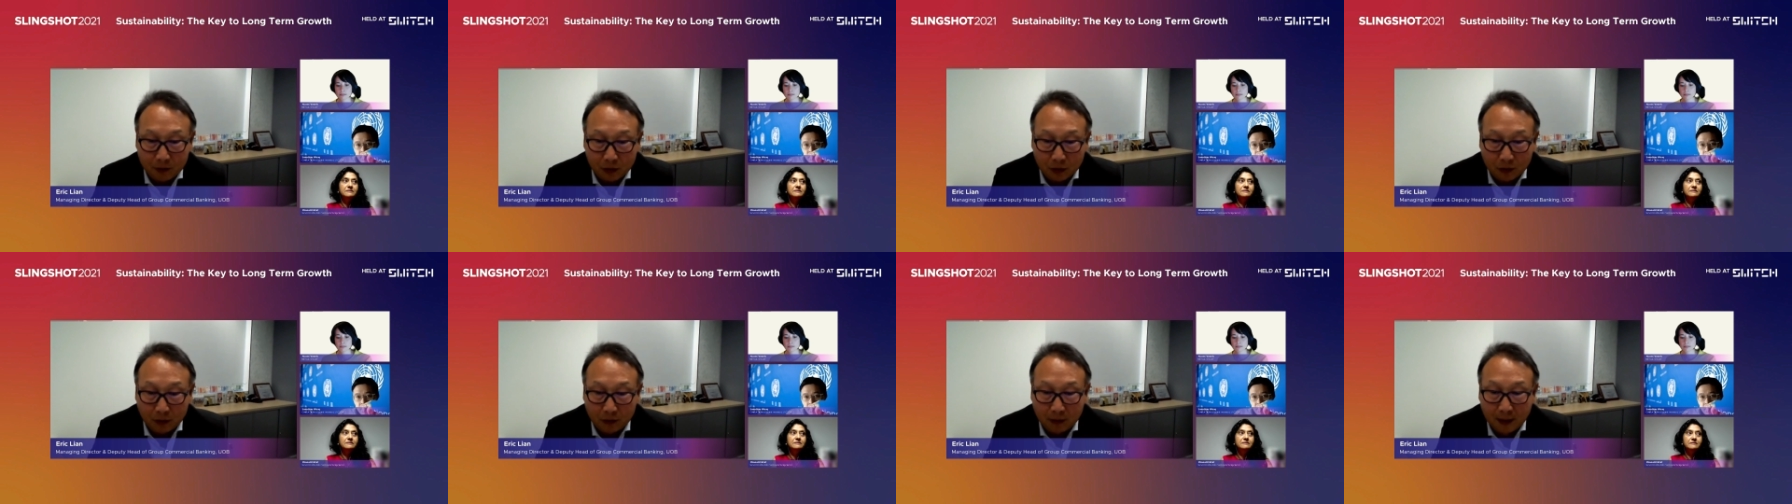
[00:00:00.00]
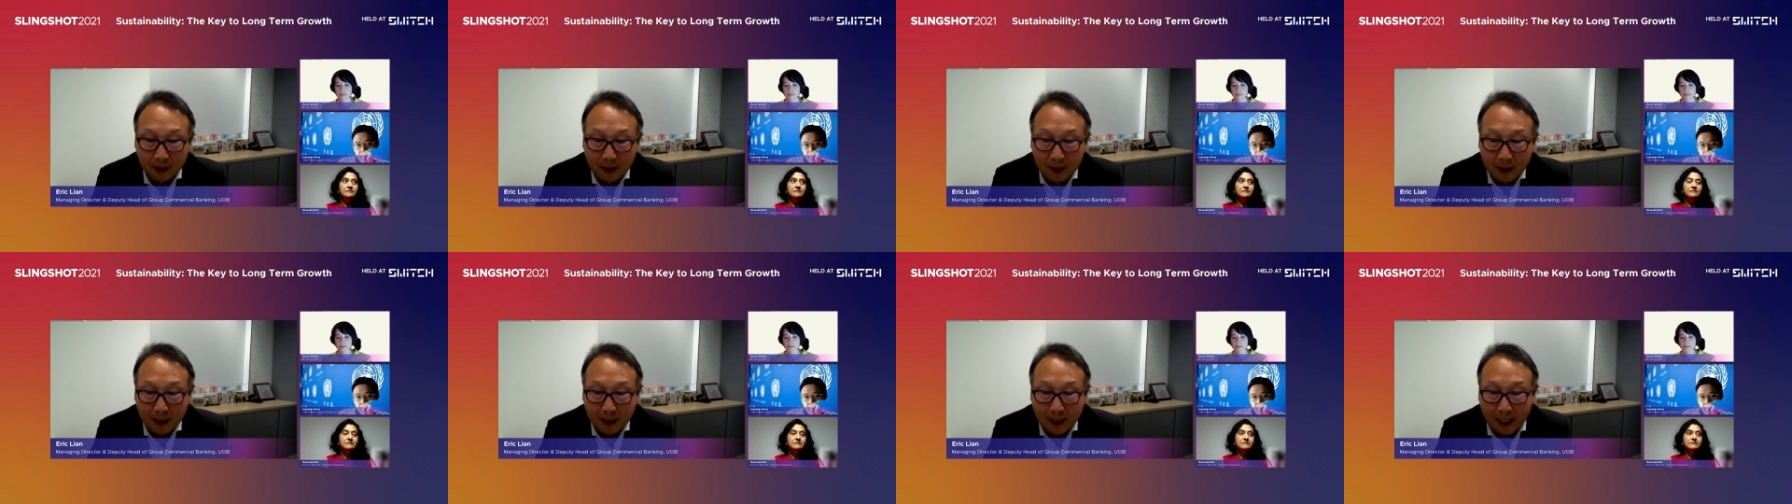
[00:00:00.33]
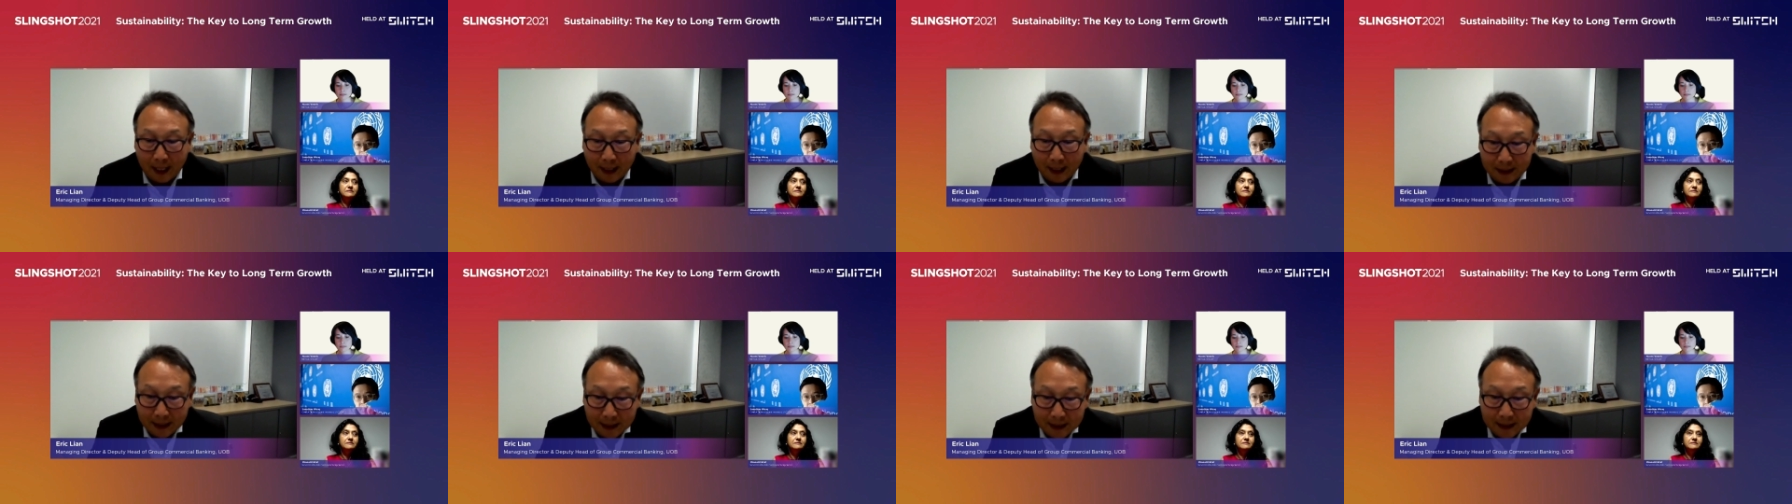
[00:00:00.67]
So
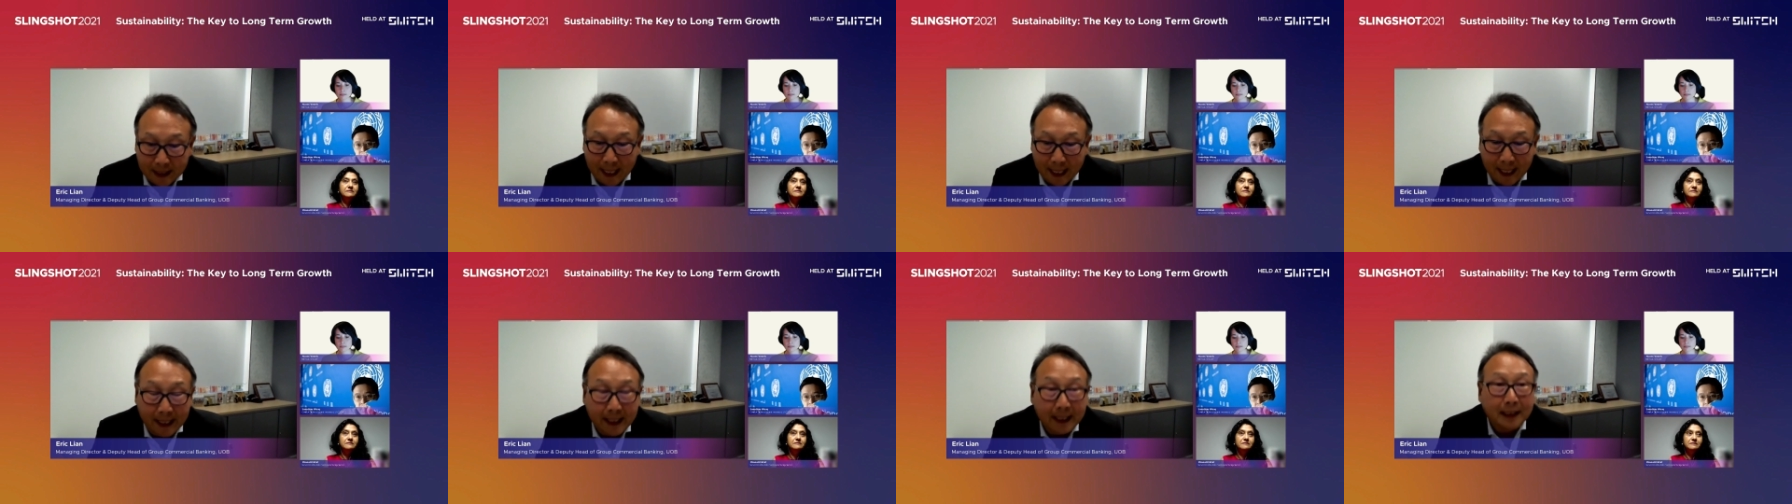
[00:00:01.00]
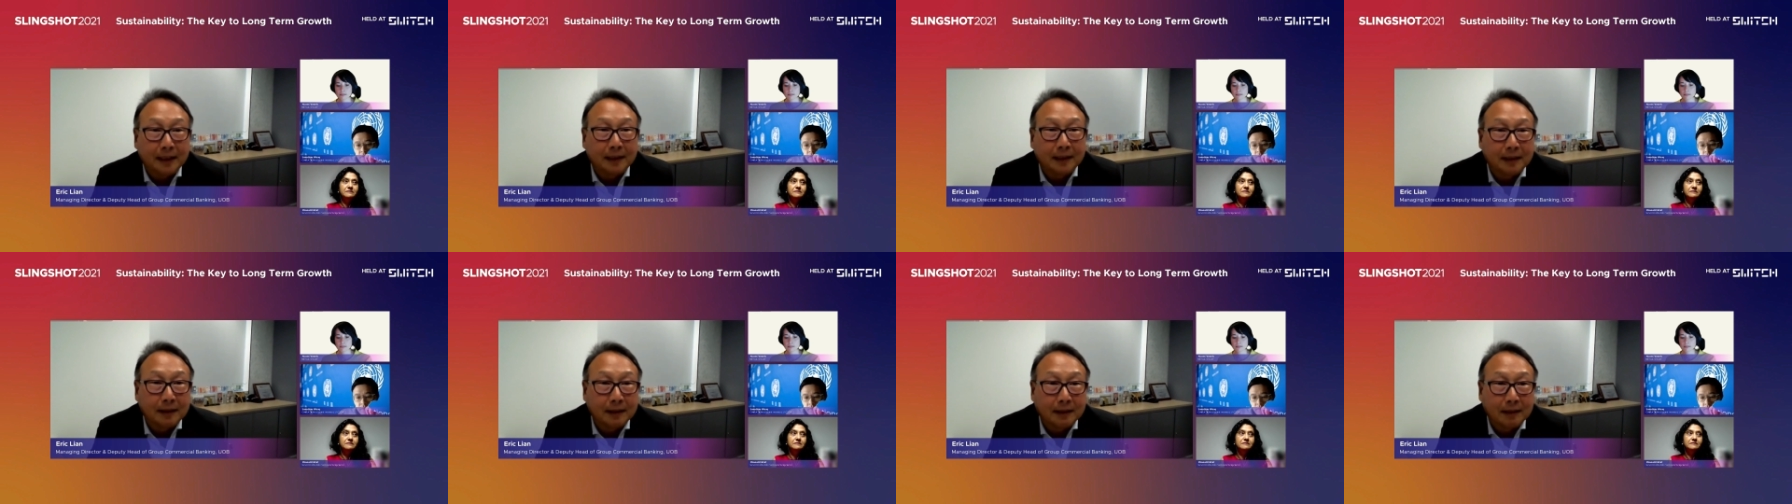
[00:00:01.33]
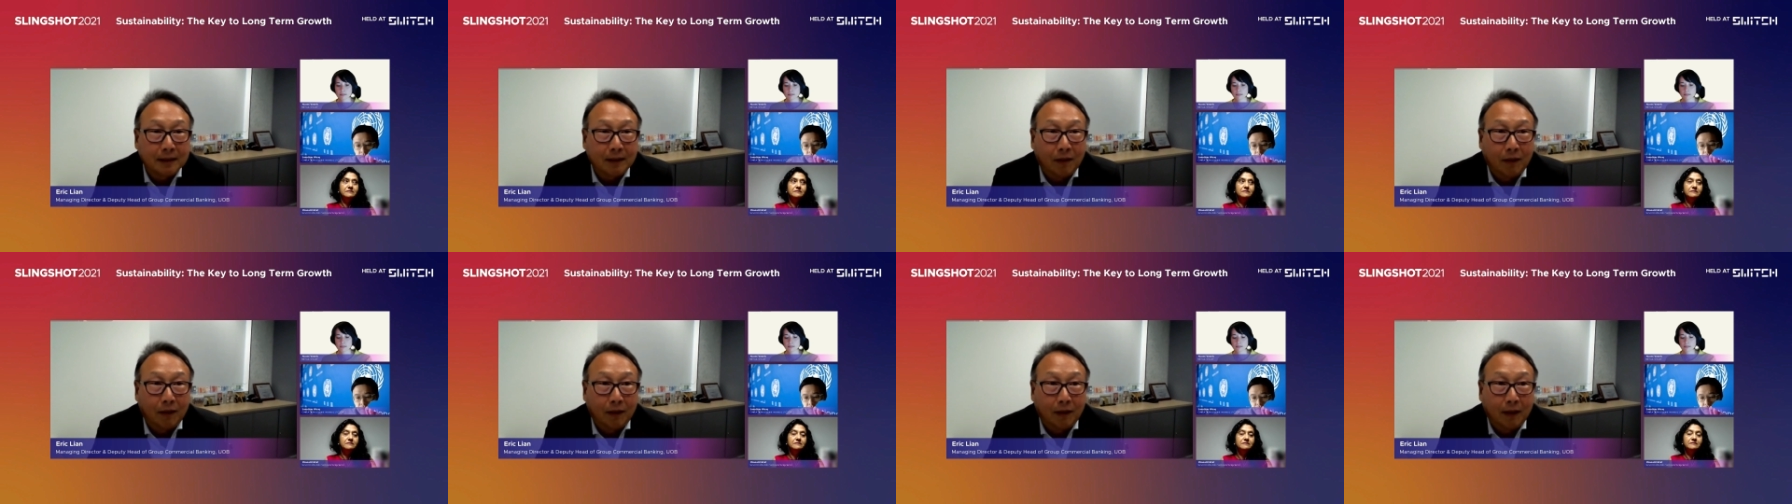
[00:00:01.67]
I think there is
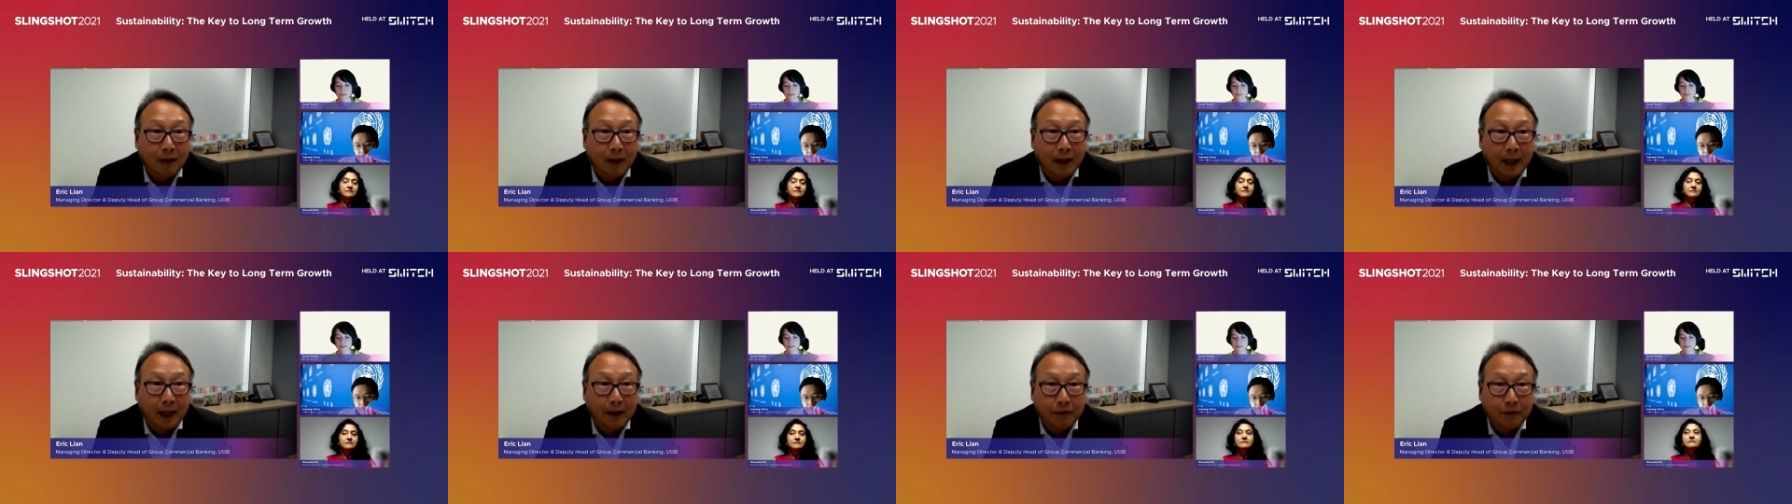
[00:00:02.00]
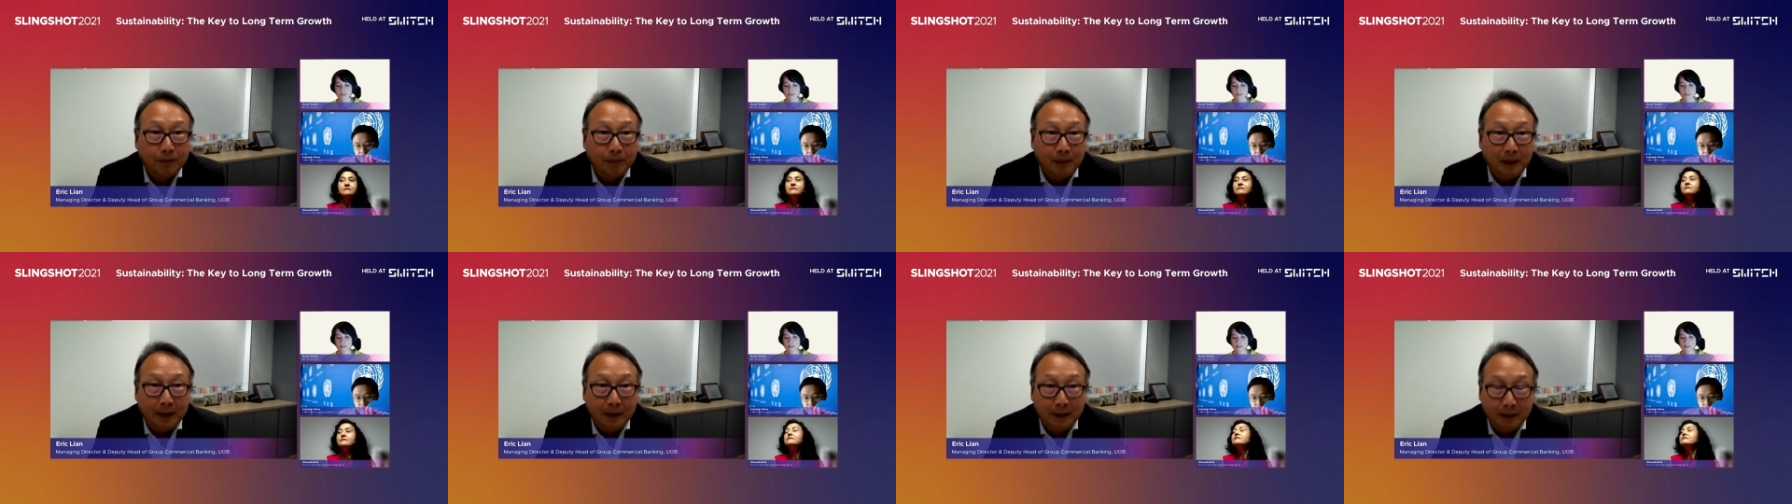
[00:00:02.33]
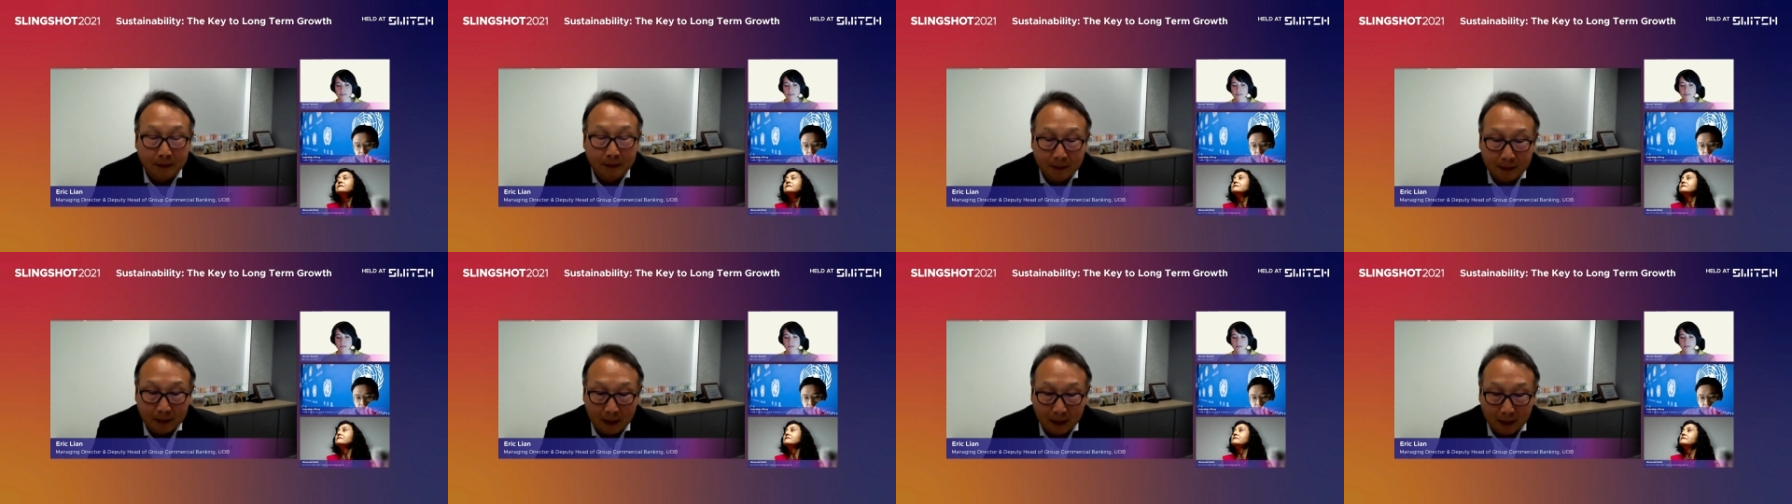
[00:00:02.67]
or have
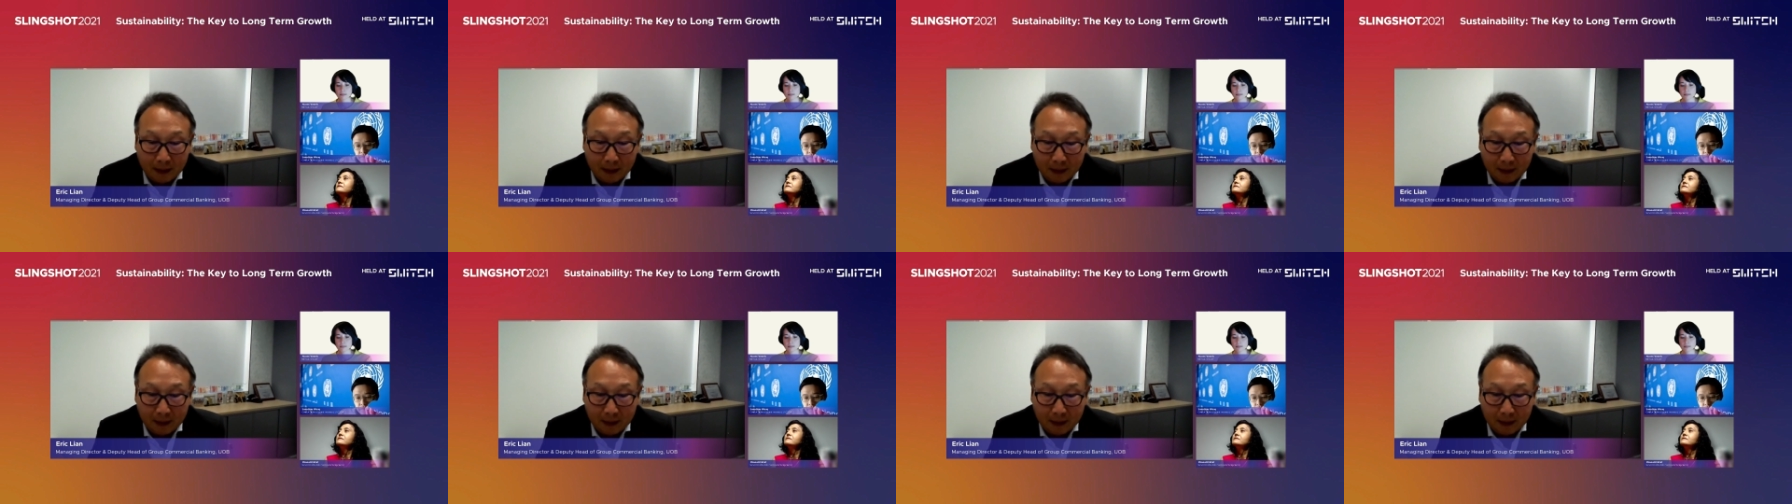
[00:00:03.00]
been